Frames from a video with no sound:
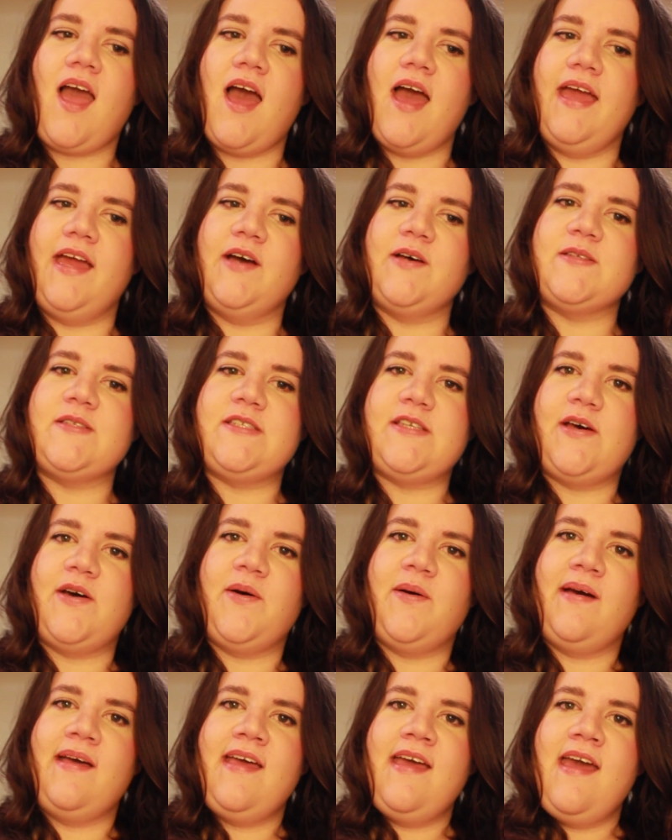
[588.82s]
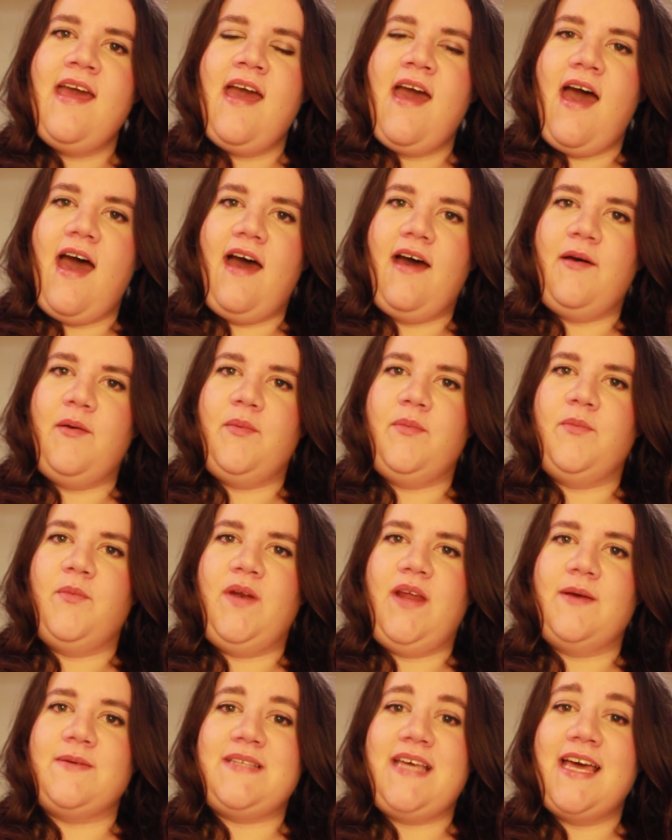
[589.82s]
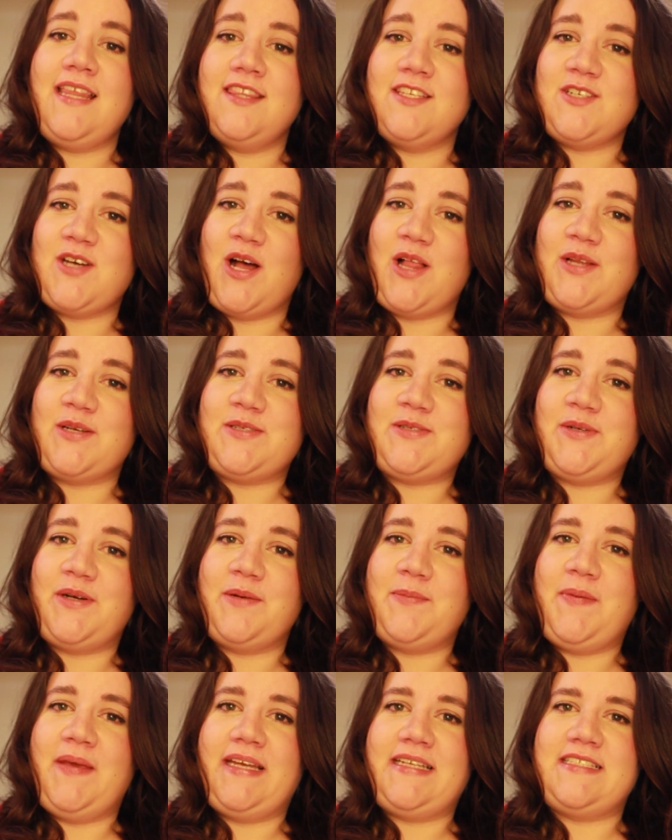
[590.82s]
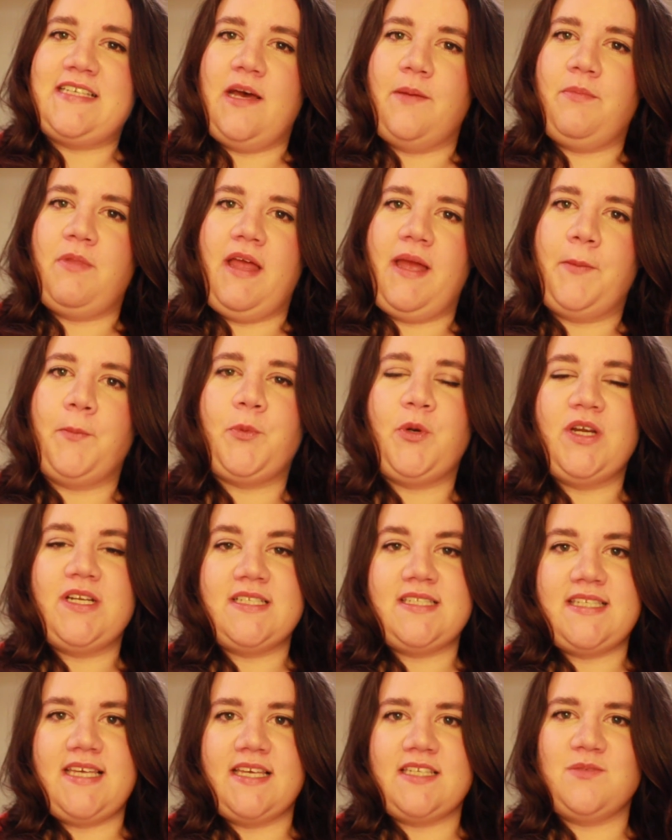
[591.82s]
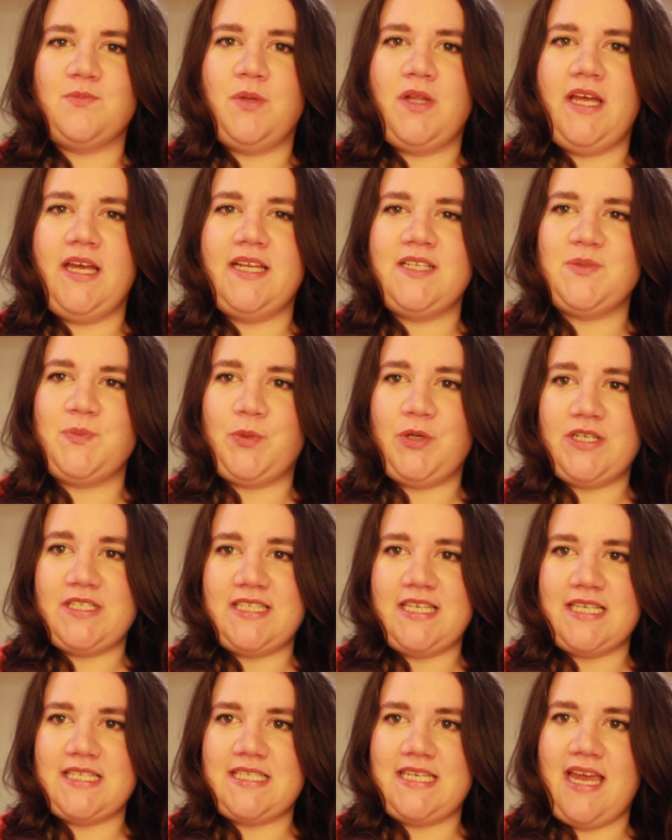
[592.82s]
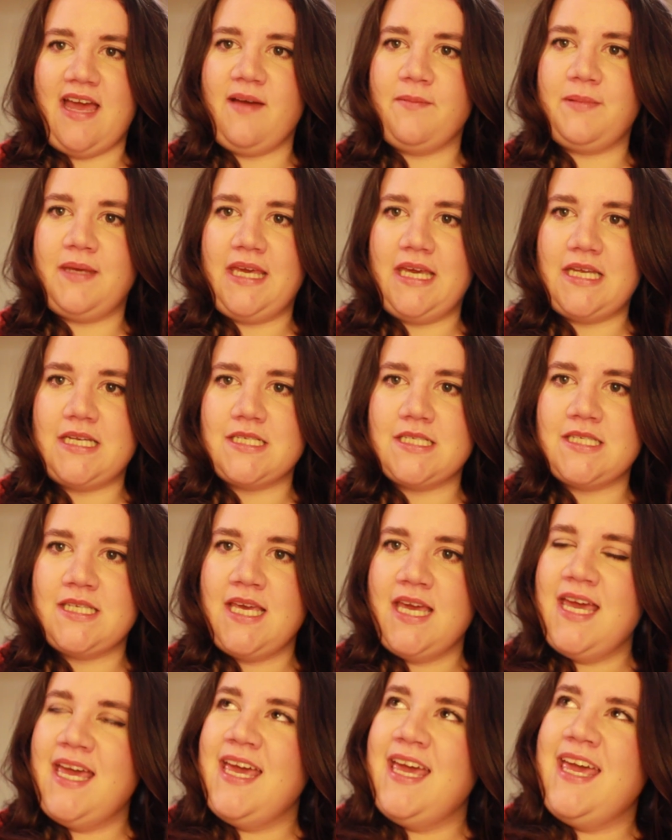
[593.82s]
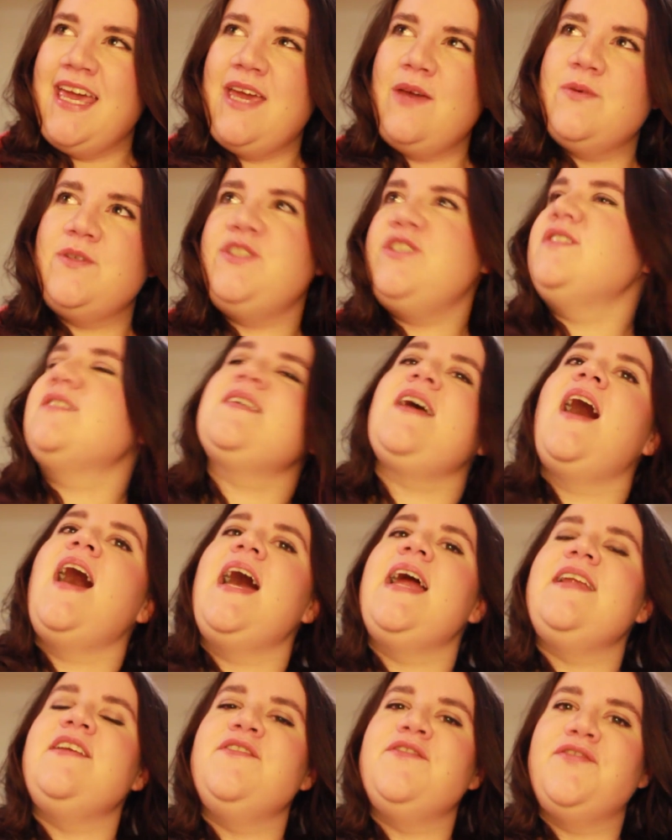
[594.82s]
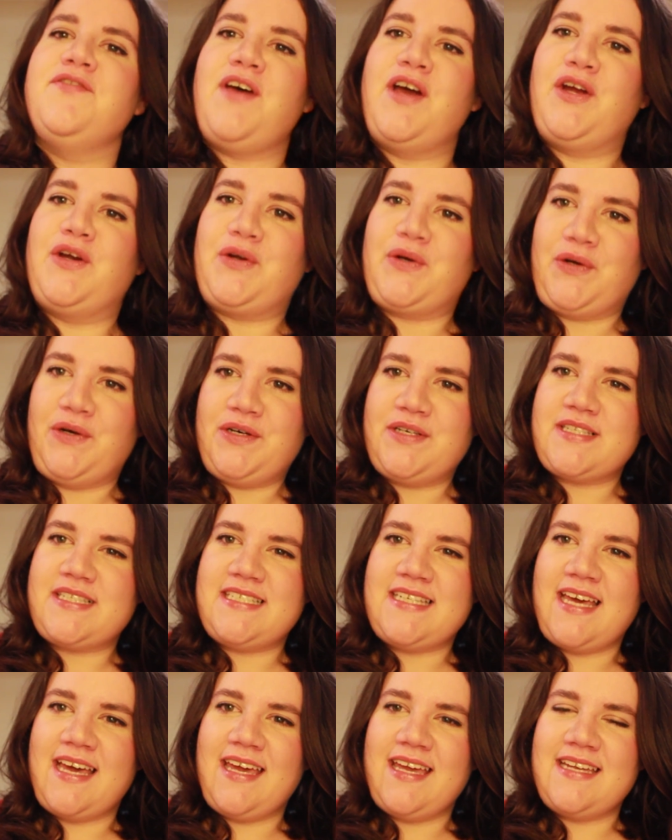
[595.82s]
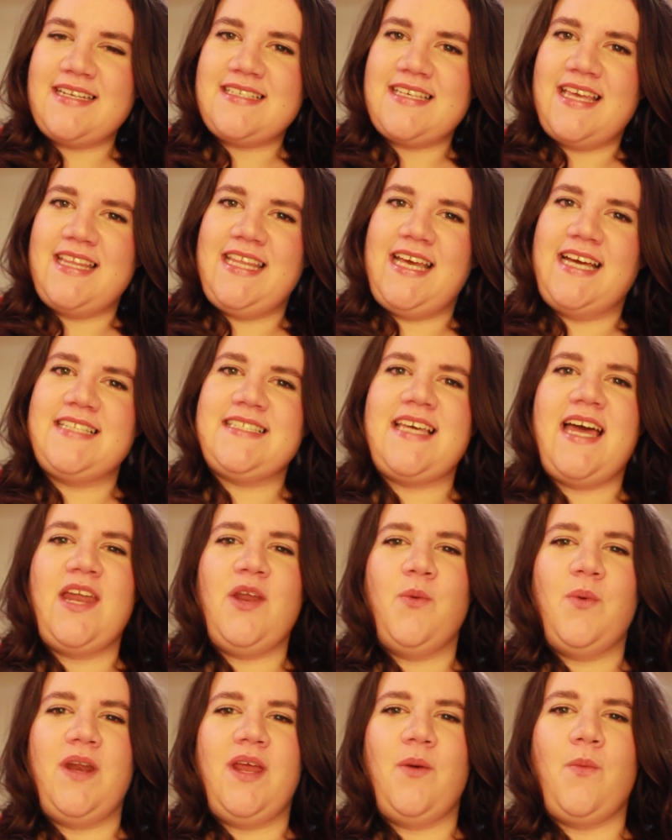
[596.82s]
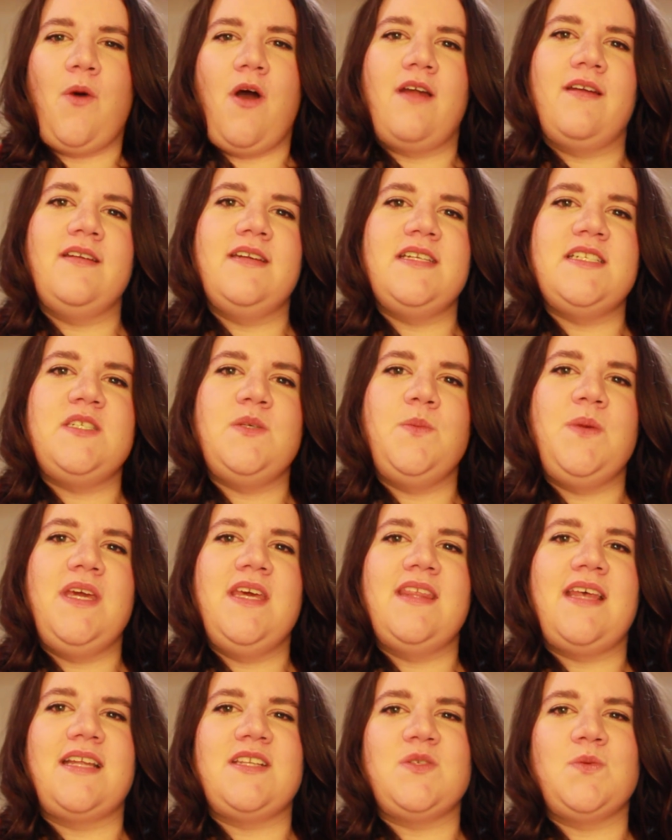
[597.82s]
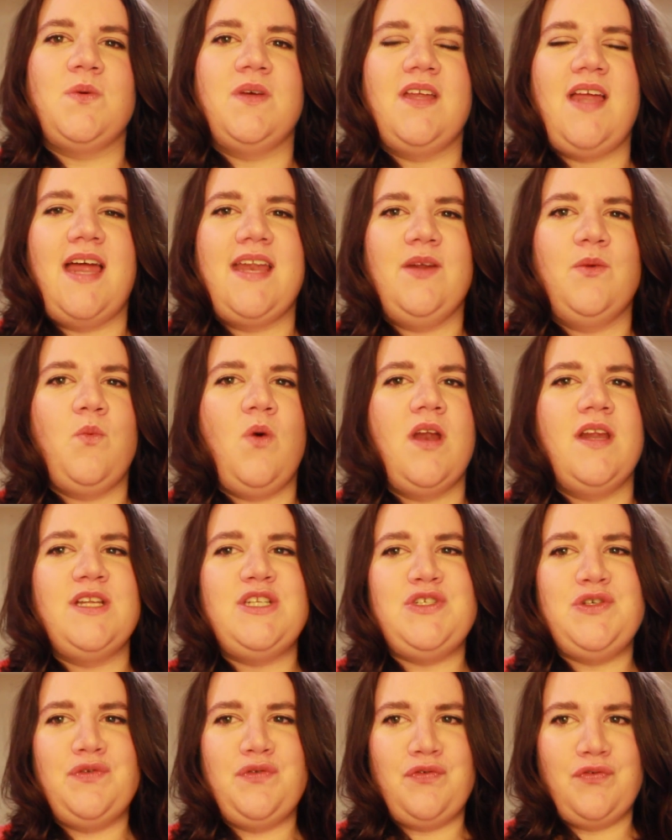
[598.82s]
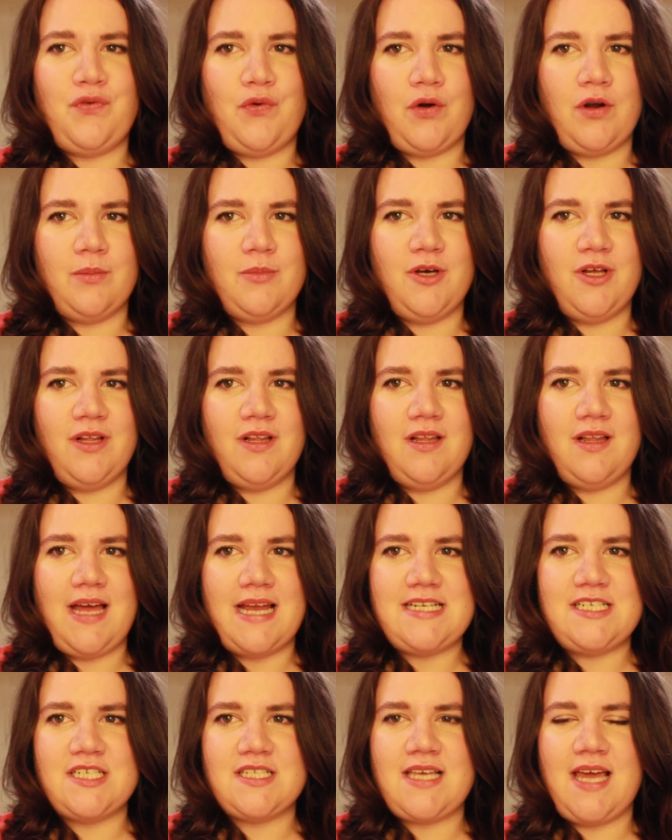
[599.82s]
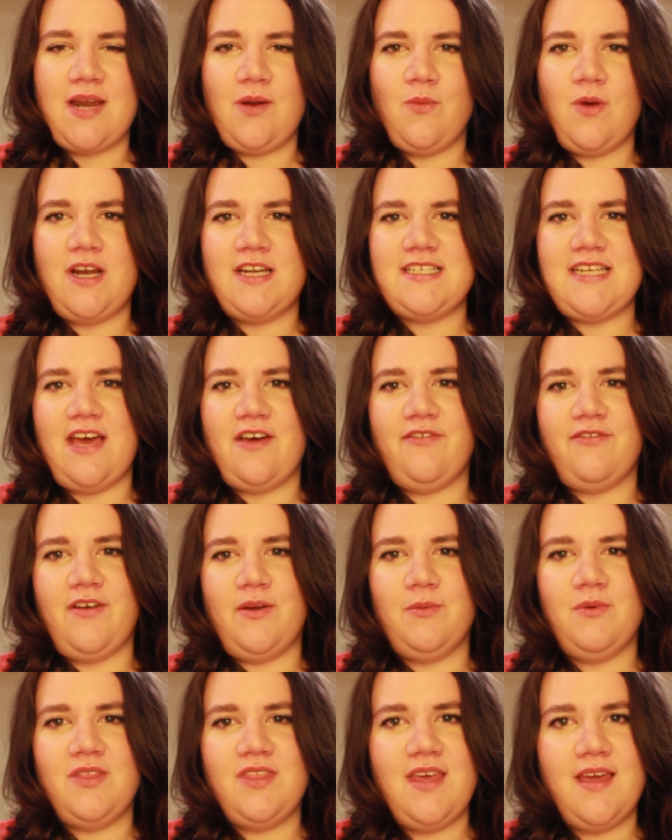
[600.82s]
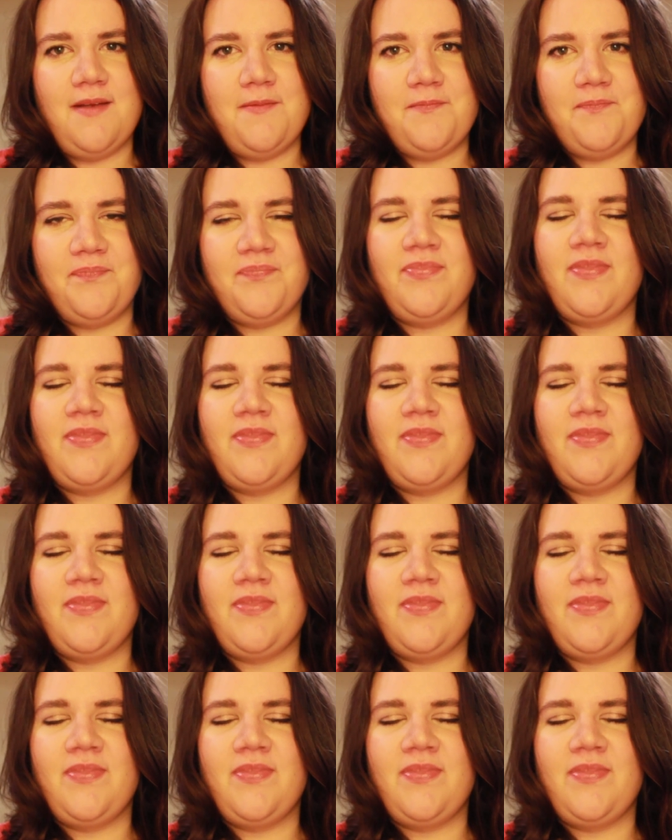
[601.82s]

I also, when I was at the dollar store, picked up like princess plates, princess napkins. It was just kind of a girls' night, and that's kind of what I wanted it to be. That's what, I didn't want it too formal. I just kind of wanted to have fun with it.